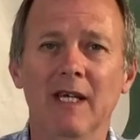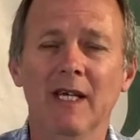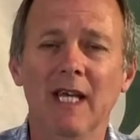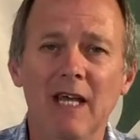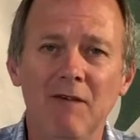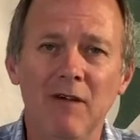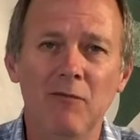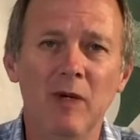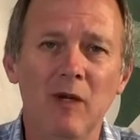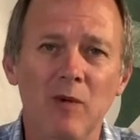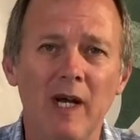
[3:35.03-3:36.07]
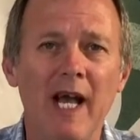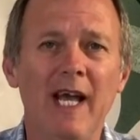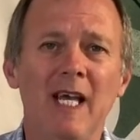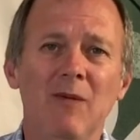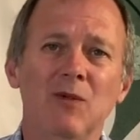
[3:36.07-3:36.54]
even if we were
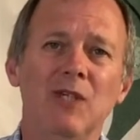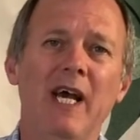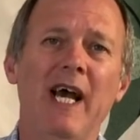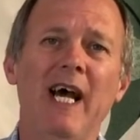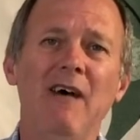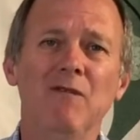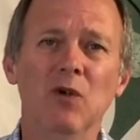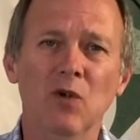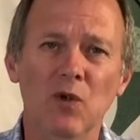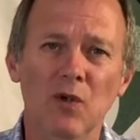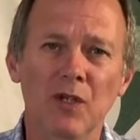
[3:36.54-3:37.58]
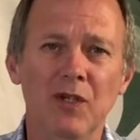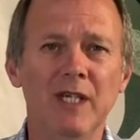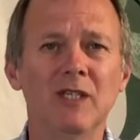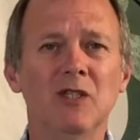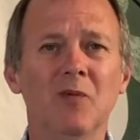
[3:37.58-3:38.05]
able to have all the
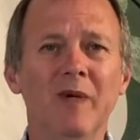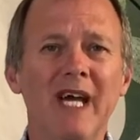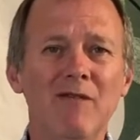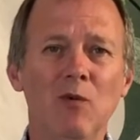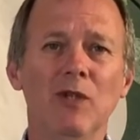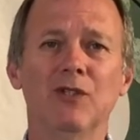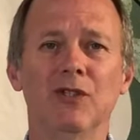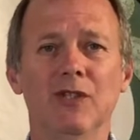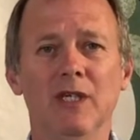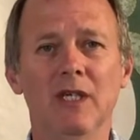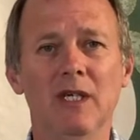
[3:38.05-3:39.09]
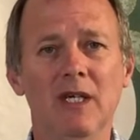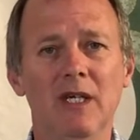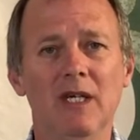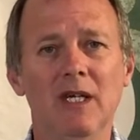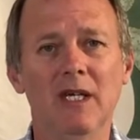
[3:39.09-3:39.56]
things that we ever wanted,
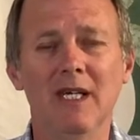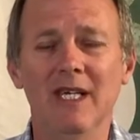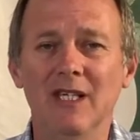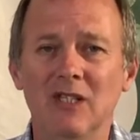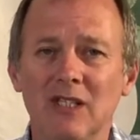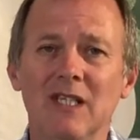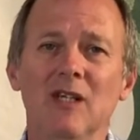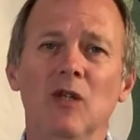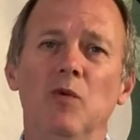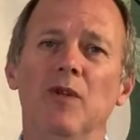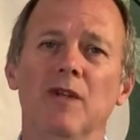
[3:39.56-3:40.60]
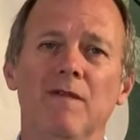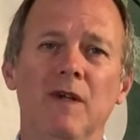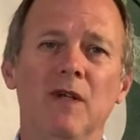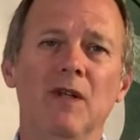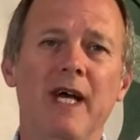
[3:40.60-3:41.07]
it still wouldn't
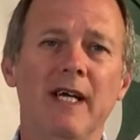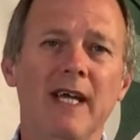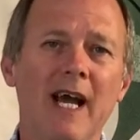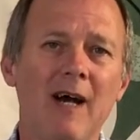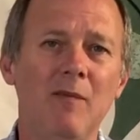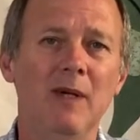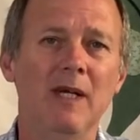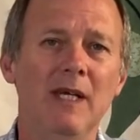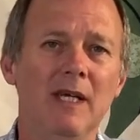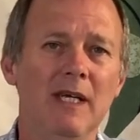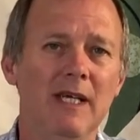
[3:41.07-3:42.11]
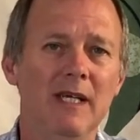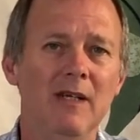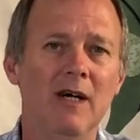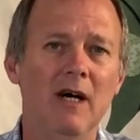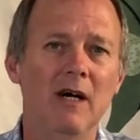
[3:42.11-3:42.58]
fill that gap
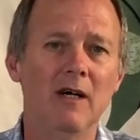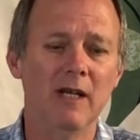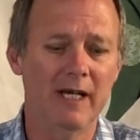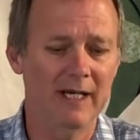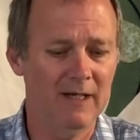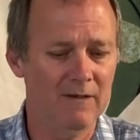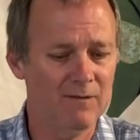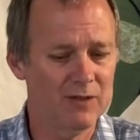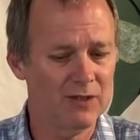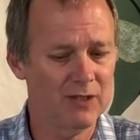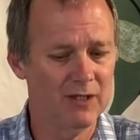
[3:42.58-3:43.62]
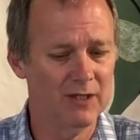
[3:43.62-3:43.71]
in our lives.